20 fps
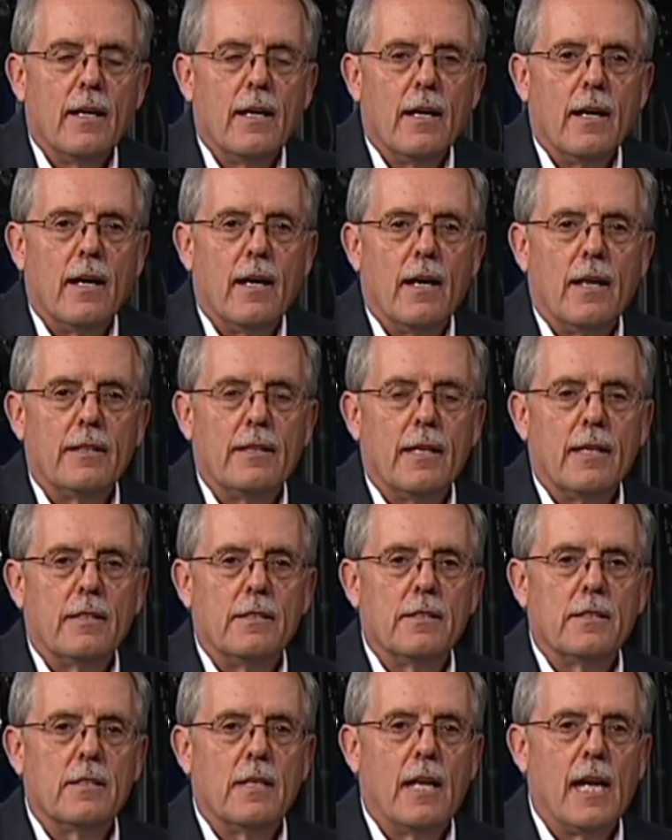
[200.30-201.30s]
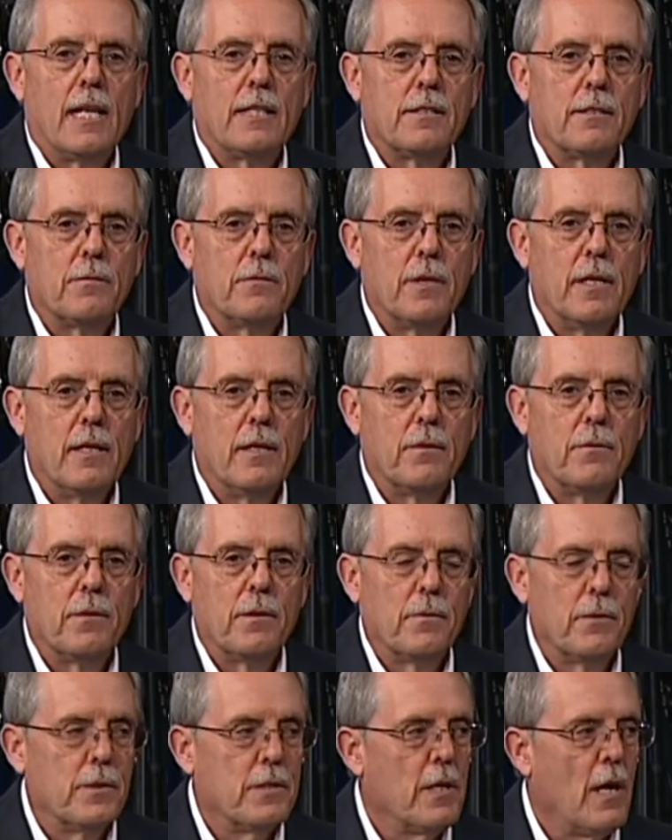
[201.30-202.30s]
Uh, I think just last week
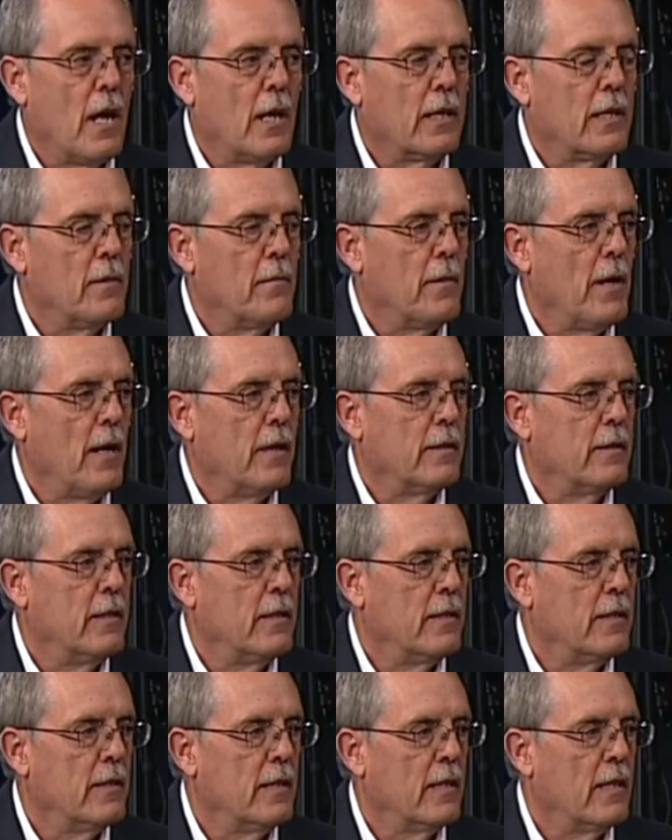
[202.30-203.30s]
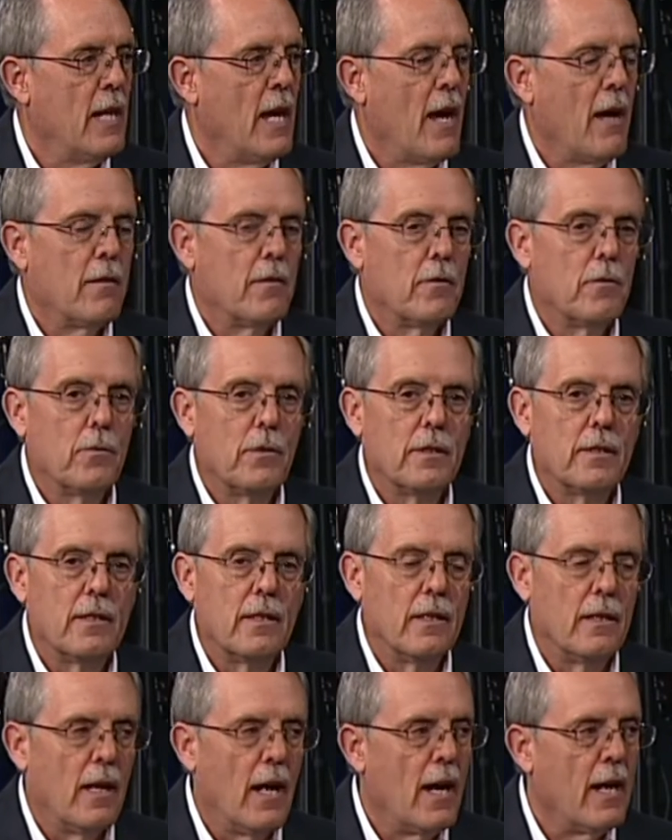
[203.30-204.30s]
we were talking about his encounter with
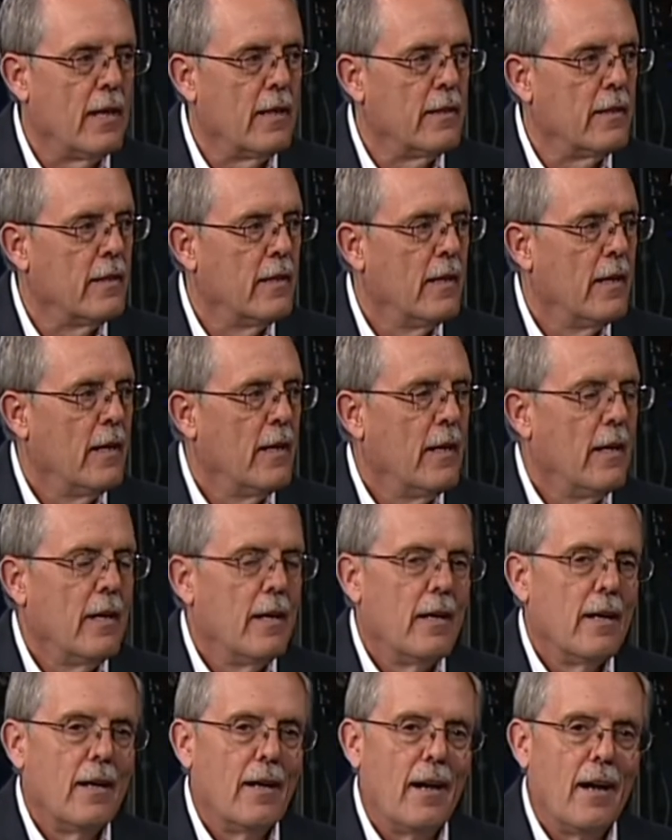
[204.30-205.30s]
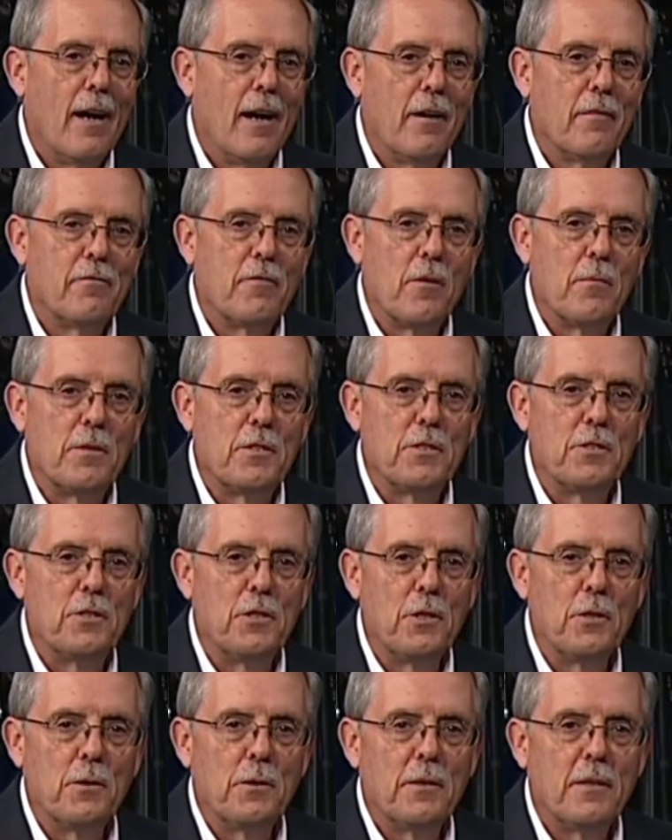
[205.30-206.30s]
Goliath. Uh, from his
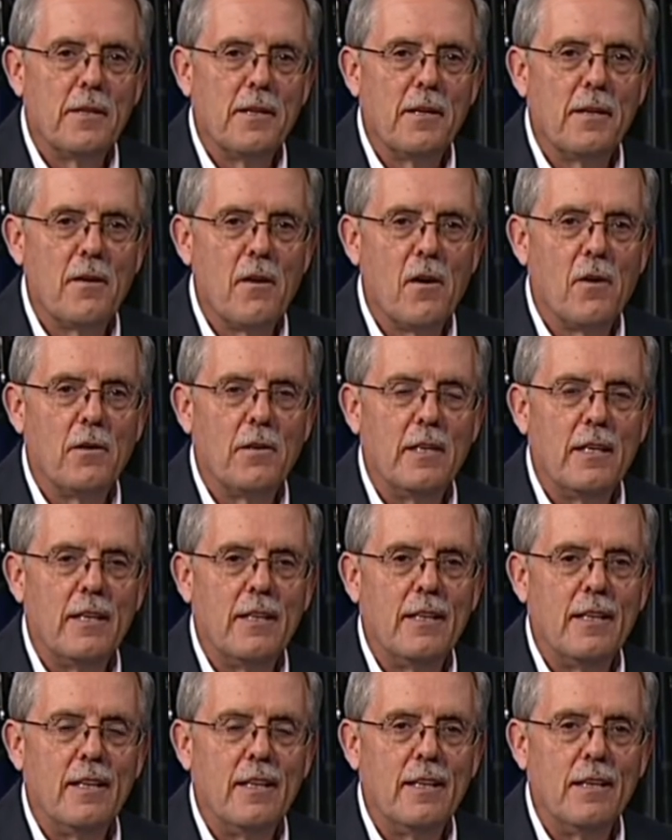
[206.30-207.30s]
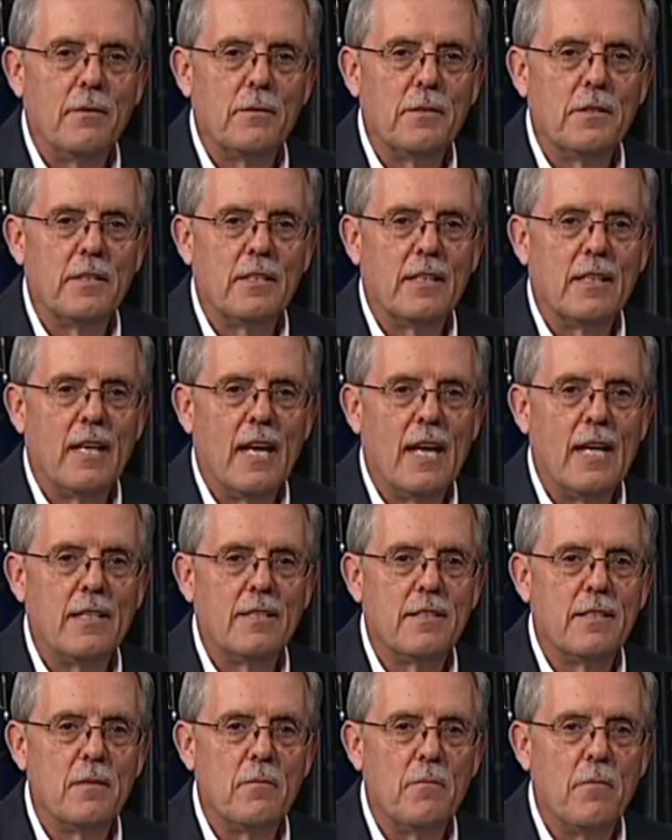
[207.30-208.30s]
youth, you know, he, he was
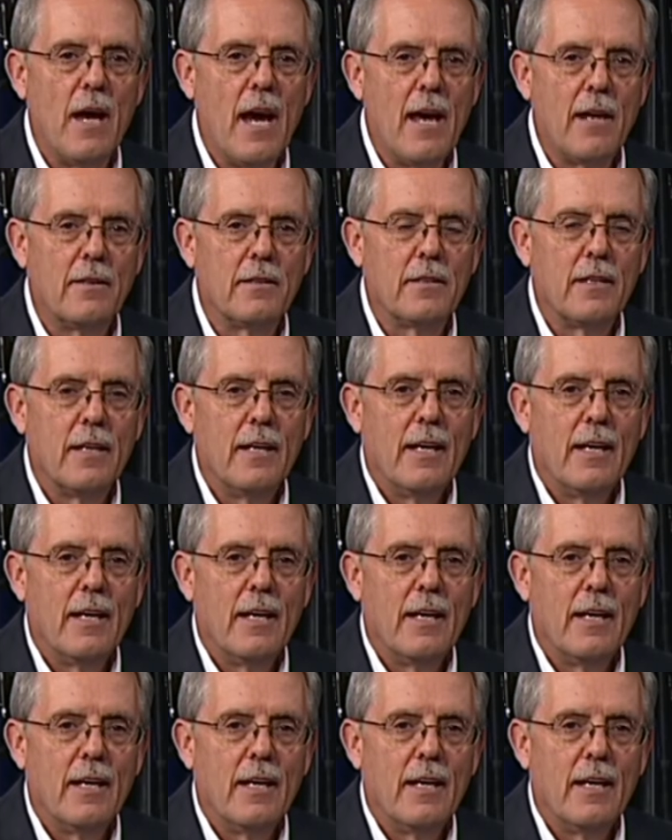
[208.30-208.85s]
engaged in battle.